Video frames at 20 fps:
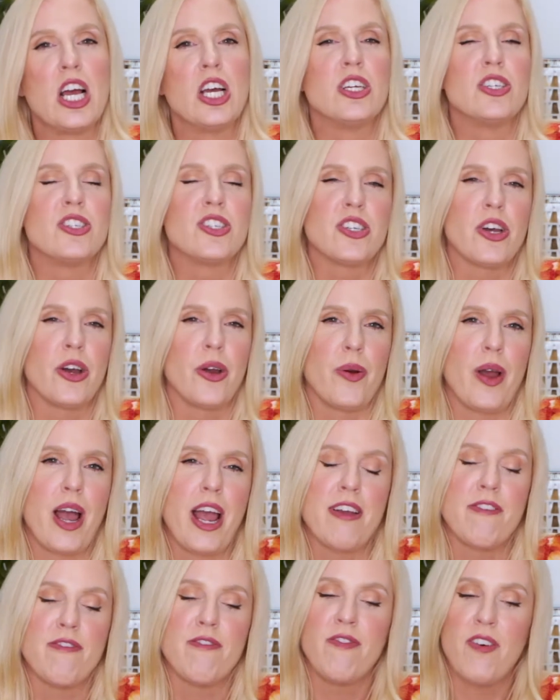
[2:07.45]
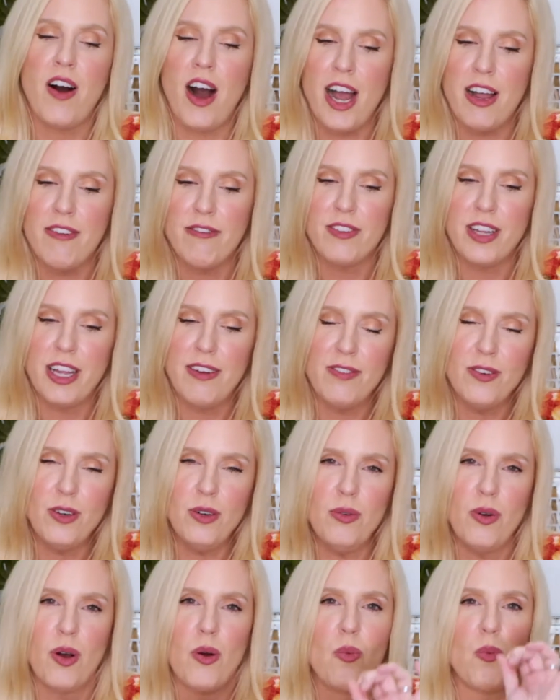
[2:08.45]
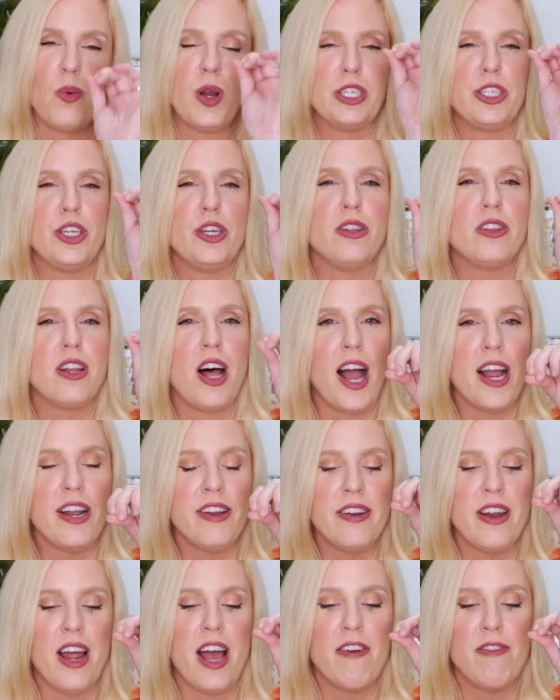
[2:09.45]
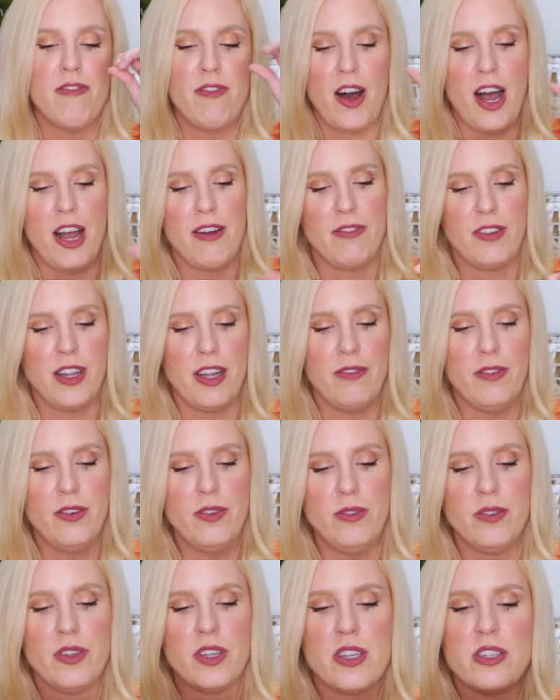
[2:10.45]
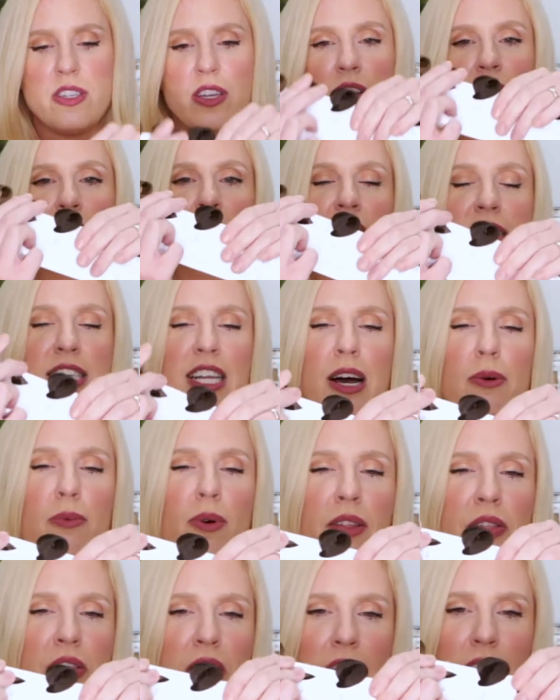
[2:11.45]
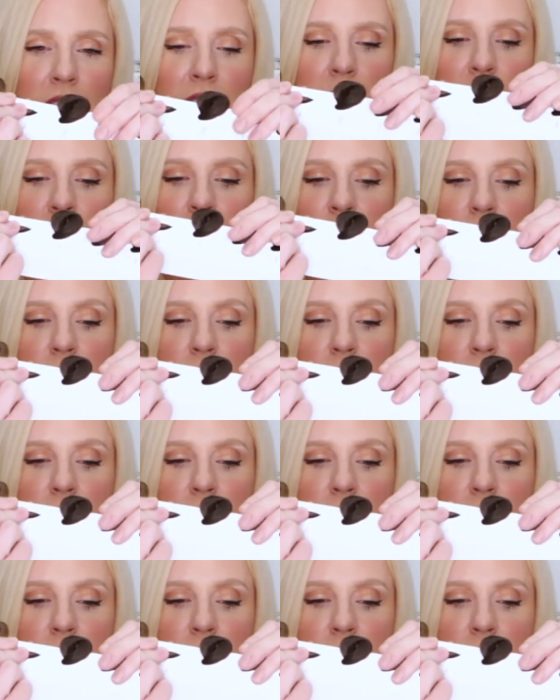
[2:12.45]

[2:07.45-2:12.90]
So a 5 level, when you lighten a 5 level, so that's that one there,